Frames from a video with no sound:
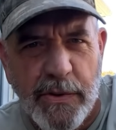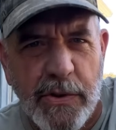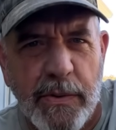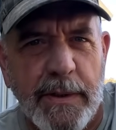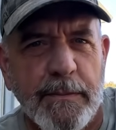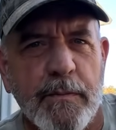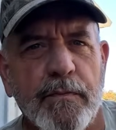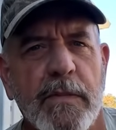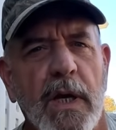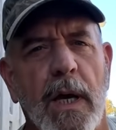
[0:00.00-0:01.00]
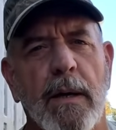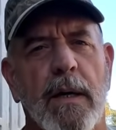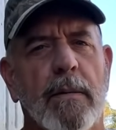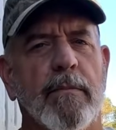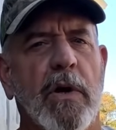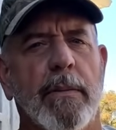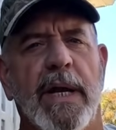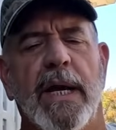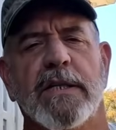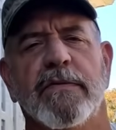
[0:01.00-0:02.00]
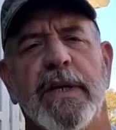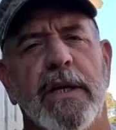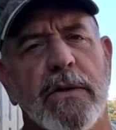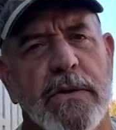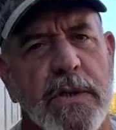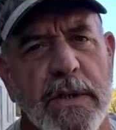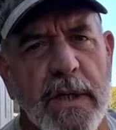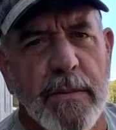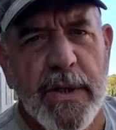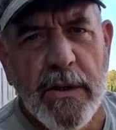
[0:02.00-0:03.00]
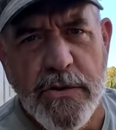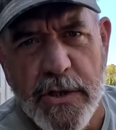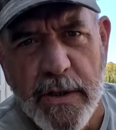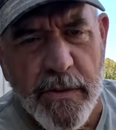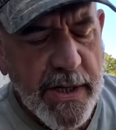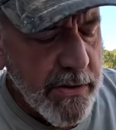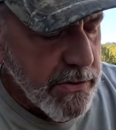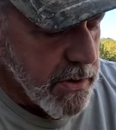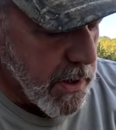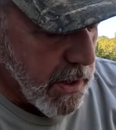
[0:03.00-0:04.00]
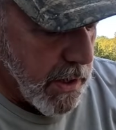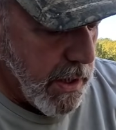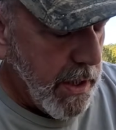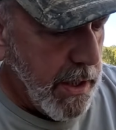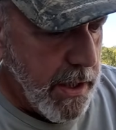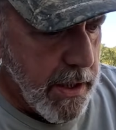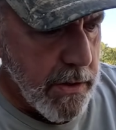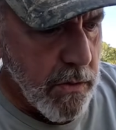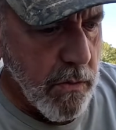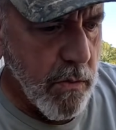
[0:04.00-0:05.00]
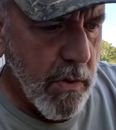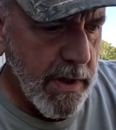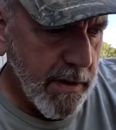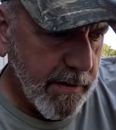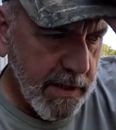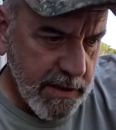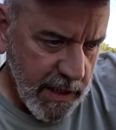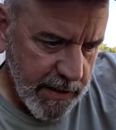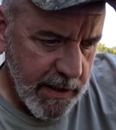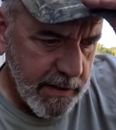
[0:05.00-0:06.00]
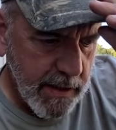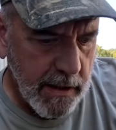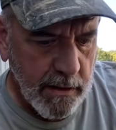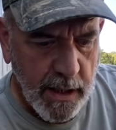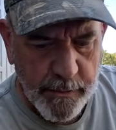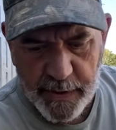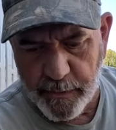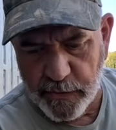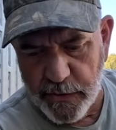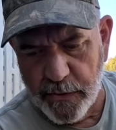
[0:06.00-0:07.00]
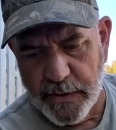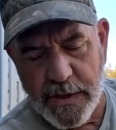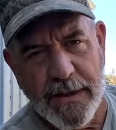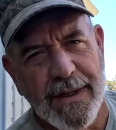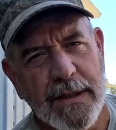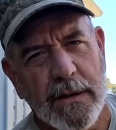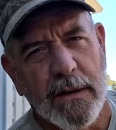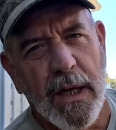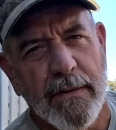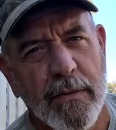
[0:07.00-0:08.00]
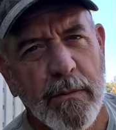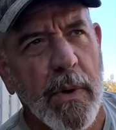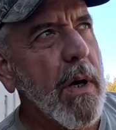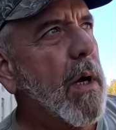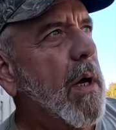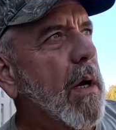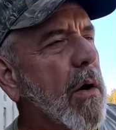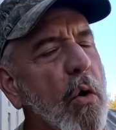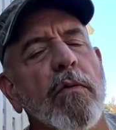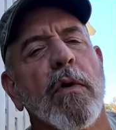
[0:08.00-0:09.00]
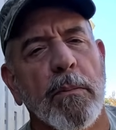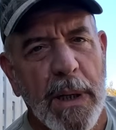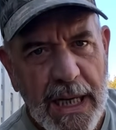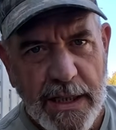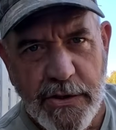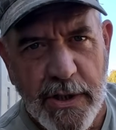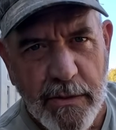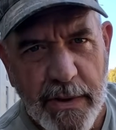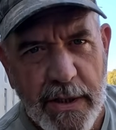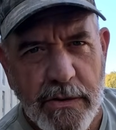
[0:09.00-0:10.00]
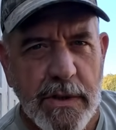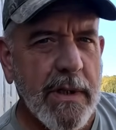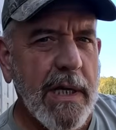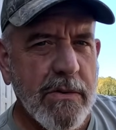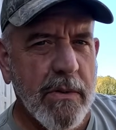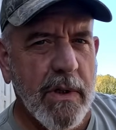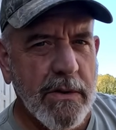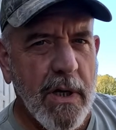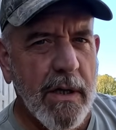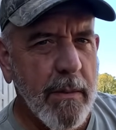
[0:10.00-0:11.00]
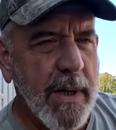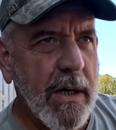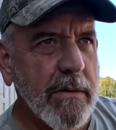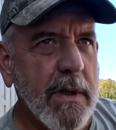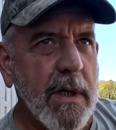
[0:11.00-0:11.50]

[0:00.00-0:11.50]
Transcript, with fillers: we're doing, uh, one of my next videos is going to be on generators. And one of the things I think that a lot of people do is I think a lot of them overbuy generators, and that's what I'll talk about